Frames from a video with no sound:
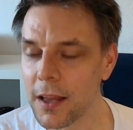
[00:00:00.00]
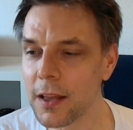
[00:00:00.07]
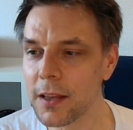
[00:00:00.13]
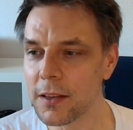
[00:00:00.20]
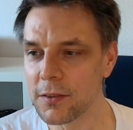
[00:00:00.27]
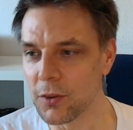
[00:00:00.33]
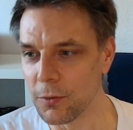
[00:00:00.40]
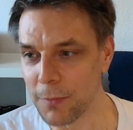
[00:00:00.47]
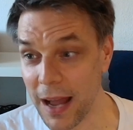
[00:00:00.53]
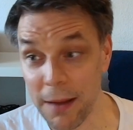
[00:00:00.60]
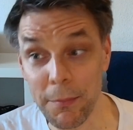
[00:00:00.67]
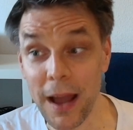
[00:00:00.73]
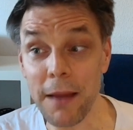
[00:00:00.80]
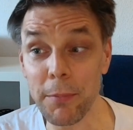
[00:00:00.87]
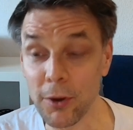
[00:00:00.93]
So
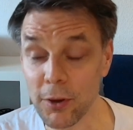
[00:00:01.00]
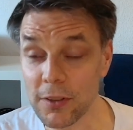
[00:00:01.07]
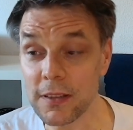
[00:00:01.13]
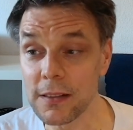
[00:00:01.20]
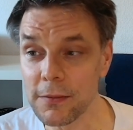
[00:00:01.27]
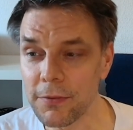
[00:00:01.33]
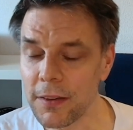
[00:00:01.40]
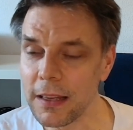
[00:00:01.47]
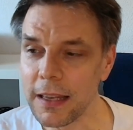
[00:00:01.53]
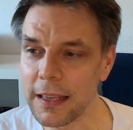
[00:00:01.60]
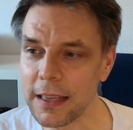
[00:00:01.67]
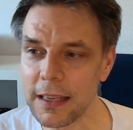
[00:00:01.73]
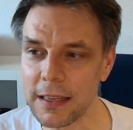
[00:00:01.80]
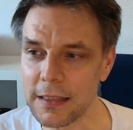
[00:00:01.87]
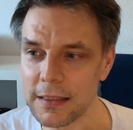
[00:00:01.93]
my personal
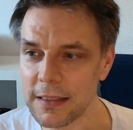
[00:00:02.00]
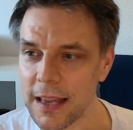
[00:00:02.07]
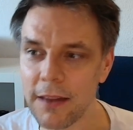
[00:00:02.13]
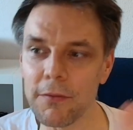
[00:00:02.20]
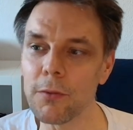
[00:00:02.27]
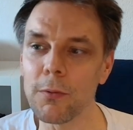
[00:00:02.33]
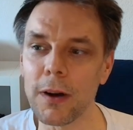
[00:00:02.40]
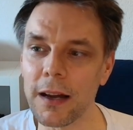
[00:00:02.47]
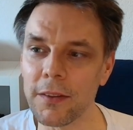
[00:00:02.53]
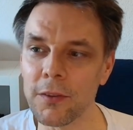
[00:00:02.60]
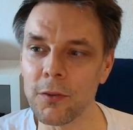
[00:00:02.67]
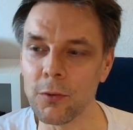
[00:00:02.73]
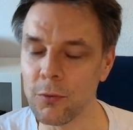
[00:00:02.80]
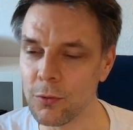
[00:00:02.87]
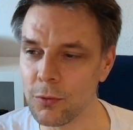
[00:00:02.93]
feeling is
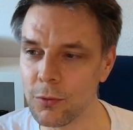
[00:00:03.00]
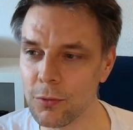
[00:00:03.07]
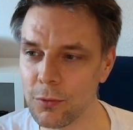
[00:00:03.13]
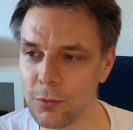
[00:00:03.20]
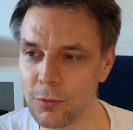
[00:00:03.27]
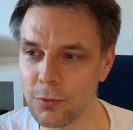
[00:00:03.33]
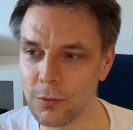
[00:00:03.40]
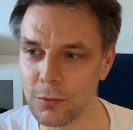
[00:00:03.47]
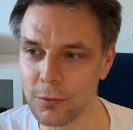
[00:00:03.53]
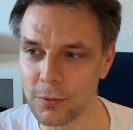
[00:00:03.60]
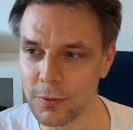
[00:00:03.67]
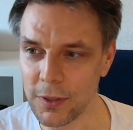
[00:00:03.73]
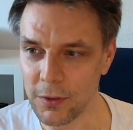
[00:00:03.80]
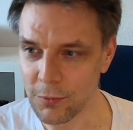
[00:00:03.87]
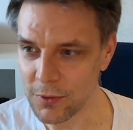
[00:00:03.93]
everyone
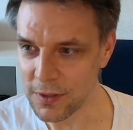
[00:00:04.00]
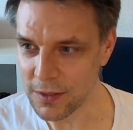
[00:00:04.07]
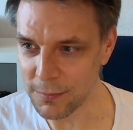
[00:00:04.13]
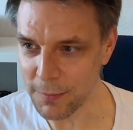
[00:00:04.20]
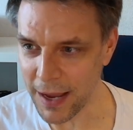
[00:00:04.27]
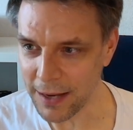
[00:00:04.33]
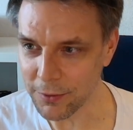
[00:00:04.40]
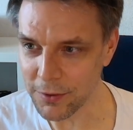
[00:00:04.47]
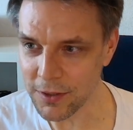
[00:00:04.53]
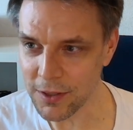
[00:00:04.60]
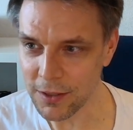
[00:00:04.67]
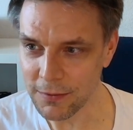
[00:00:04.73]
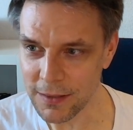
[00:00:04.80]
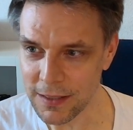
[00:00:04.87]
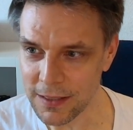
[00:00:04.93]
who uses
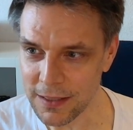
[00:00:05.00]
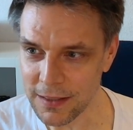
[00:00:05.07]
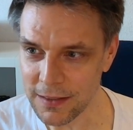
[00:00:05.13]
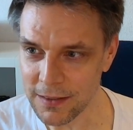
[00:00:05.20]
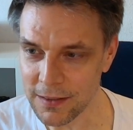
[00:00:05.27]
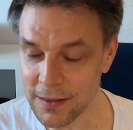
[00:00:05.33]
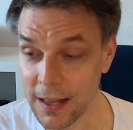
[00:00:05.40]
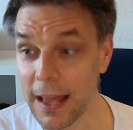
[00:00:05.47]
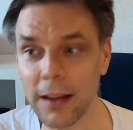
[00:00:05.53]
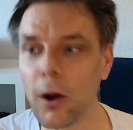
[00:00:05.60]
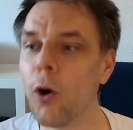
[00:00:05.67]
microservices, they're like,